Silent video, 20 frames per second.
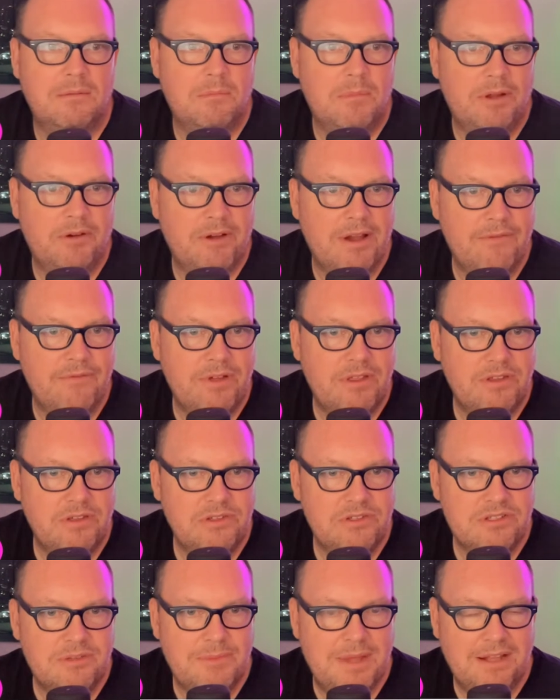My grandfather
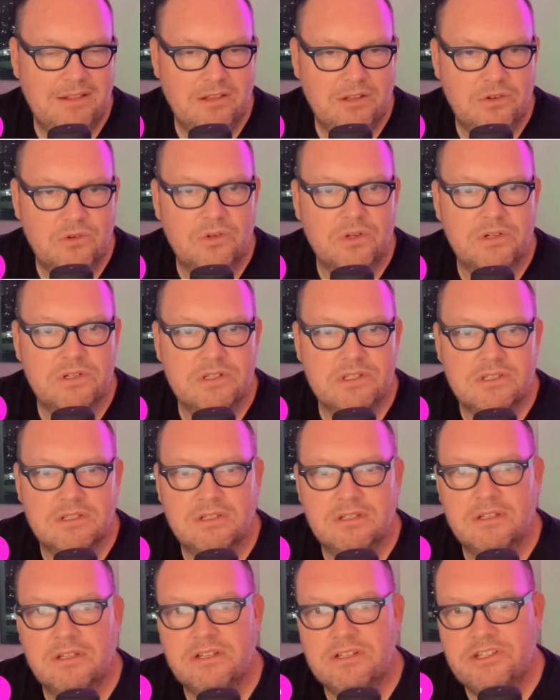used to make
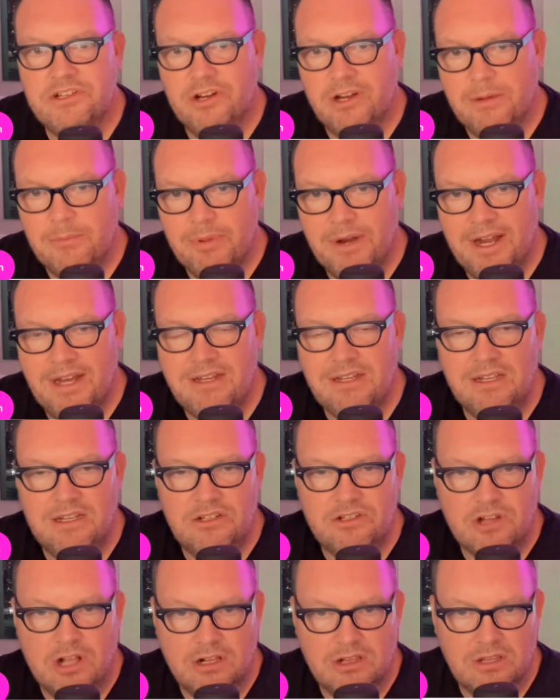liqueurs, cherry brandy and
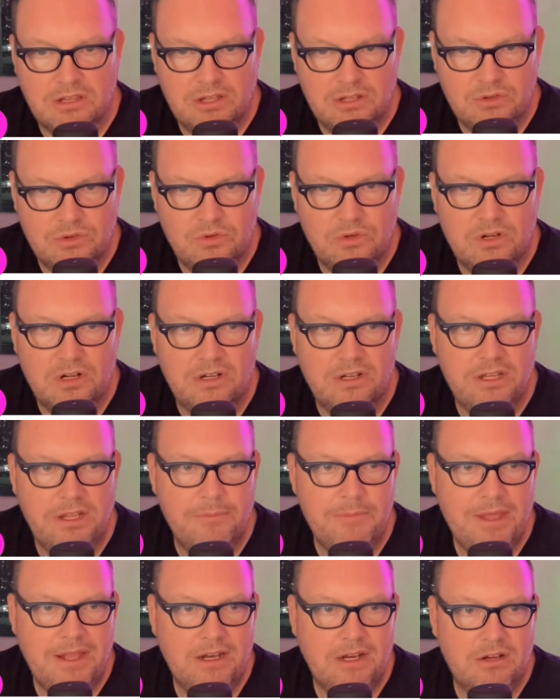chocolate liqueur. He
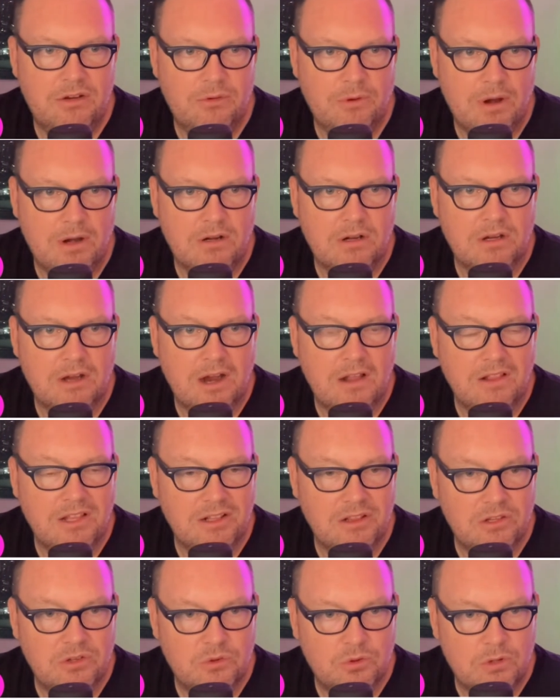made a
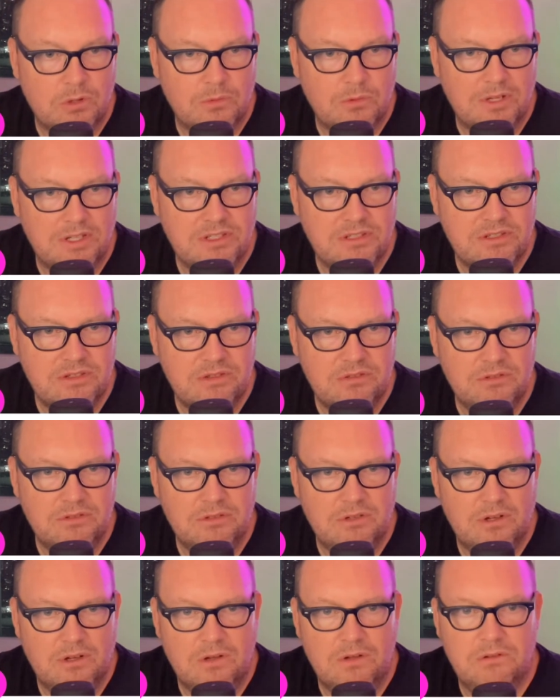garlic liqueur once too.
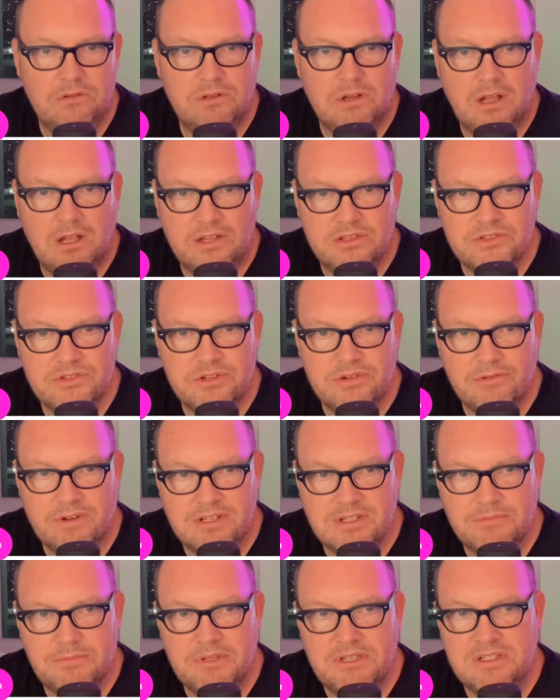Old Austrian
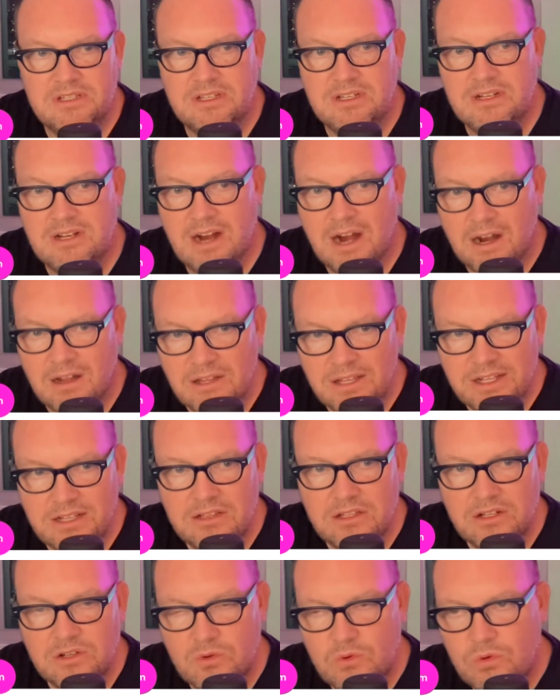recipes. Garlic
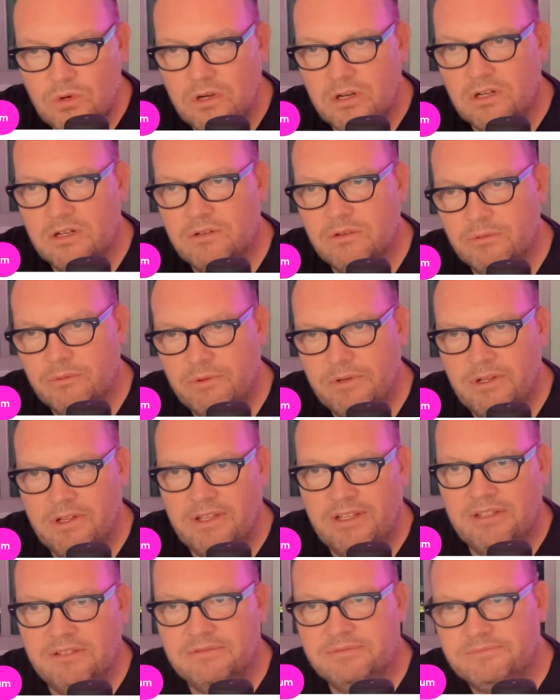liqueur.
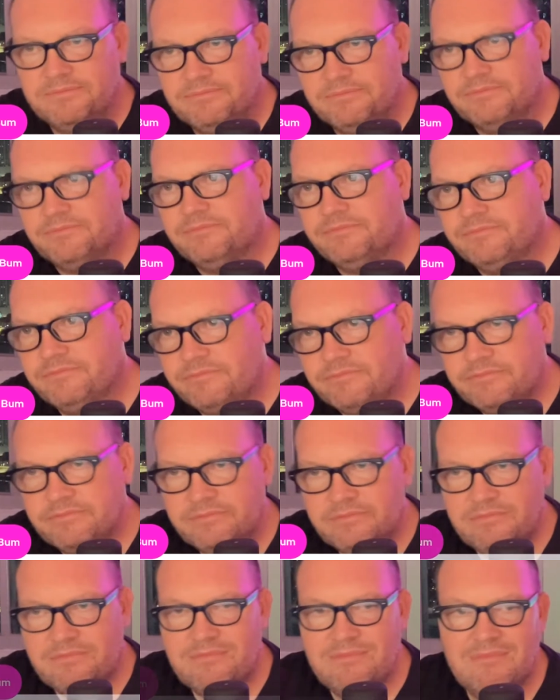Really?
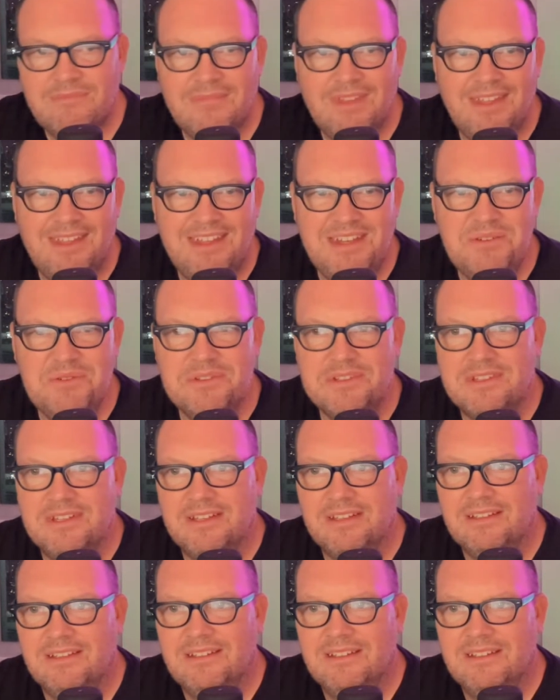Interesting.